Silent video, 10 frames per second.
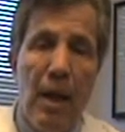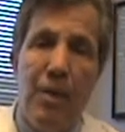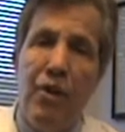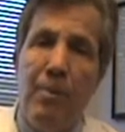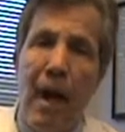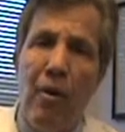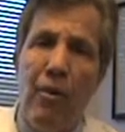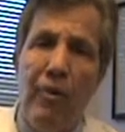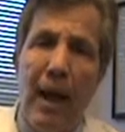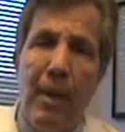The spiral
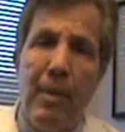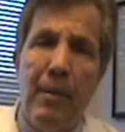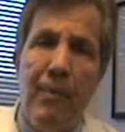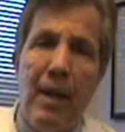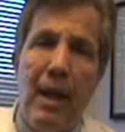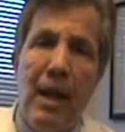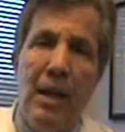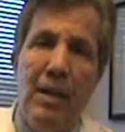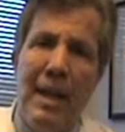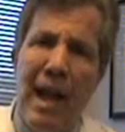flap
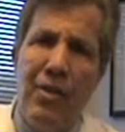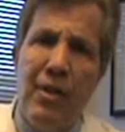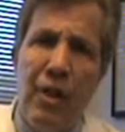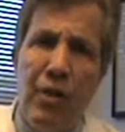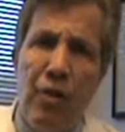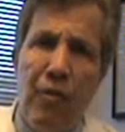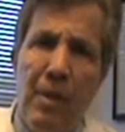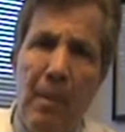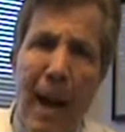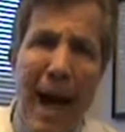takes tissue from
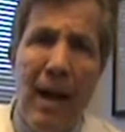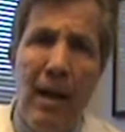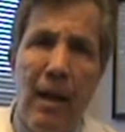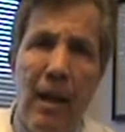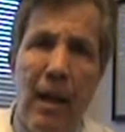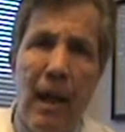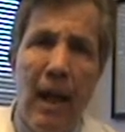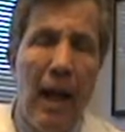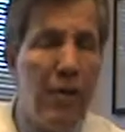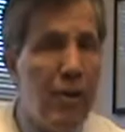the back
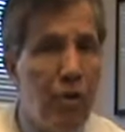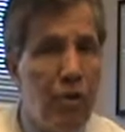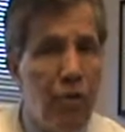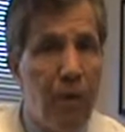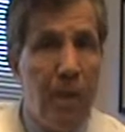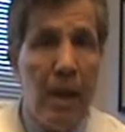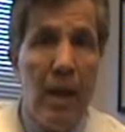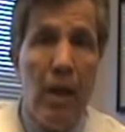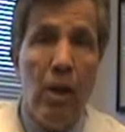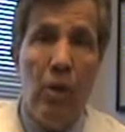and tissue from the
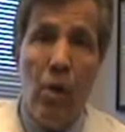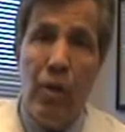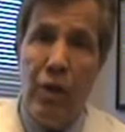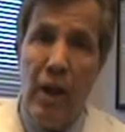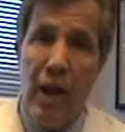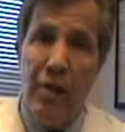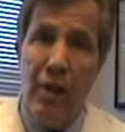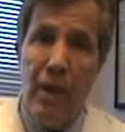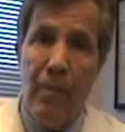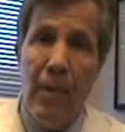lower
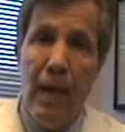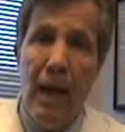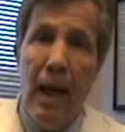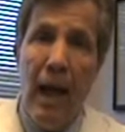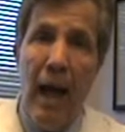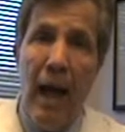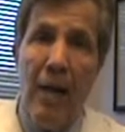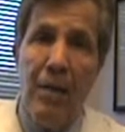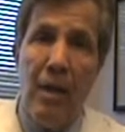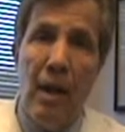chest,
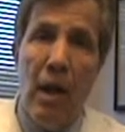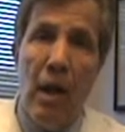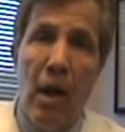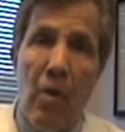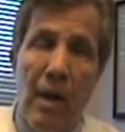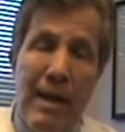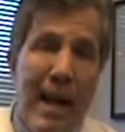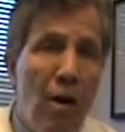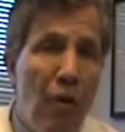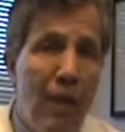and we
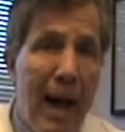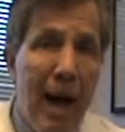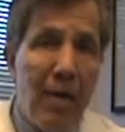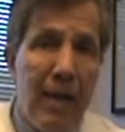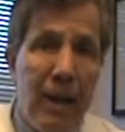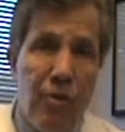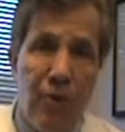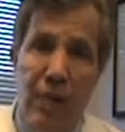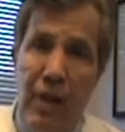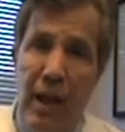take off the outer layers
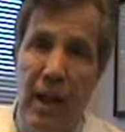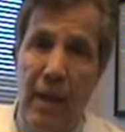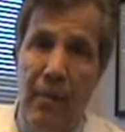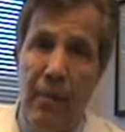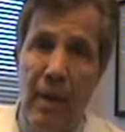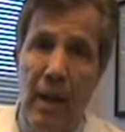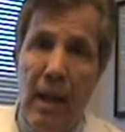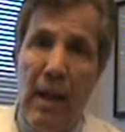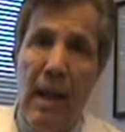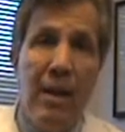of skin.
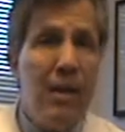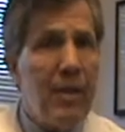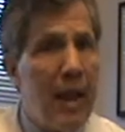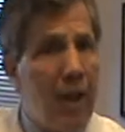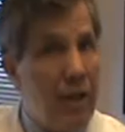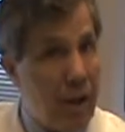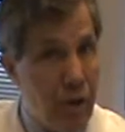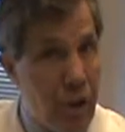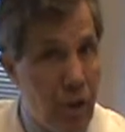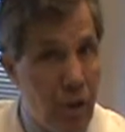And this excess
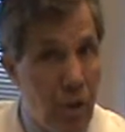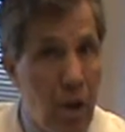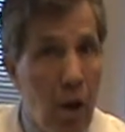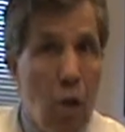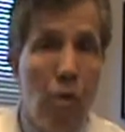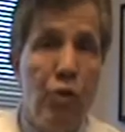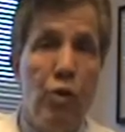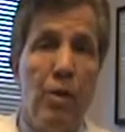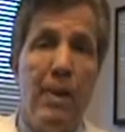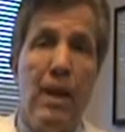tissue,
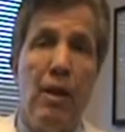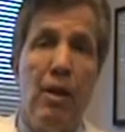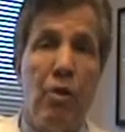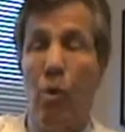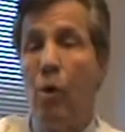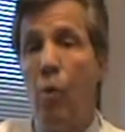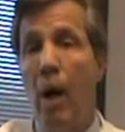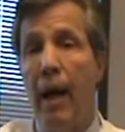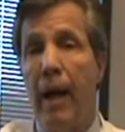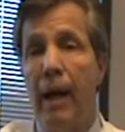which would be thrown
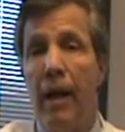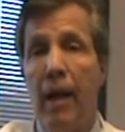away